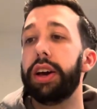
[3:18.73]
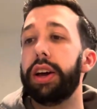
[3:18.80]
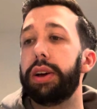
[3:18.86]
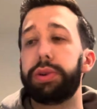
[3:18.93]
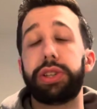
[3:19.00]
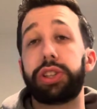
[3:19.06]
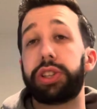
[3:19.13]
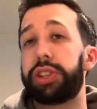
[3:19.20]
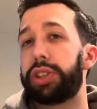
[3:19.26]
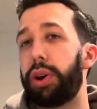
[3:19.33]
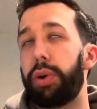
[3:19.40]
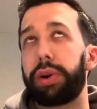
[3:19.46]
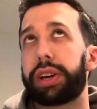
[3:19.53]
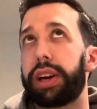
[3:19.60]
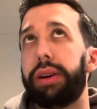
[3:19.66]
Which, so
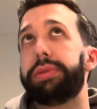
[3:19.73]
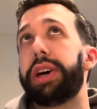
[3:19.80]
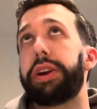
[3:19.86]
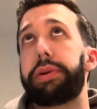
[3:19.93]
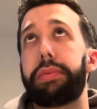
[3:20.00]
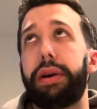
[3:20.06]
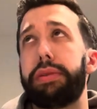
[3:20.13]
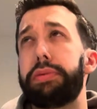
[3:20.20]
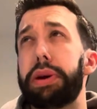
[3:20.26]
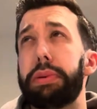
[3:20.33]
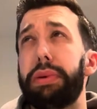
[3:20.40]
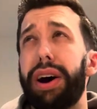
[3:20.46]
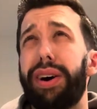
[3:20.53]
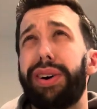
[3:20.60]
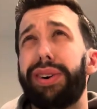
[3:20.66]
it comes out to probably be
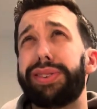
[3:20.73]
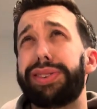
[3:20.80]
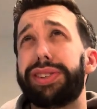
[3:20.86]
about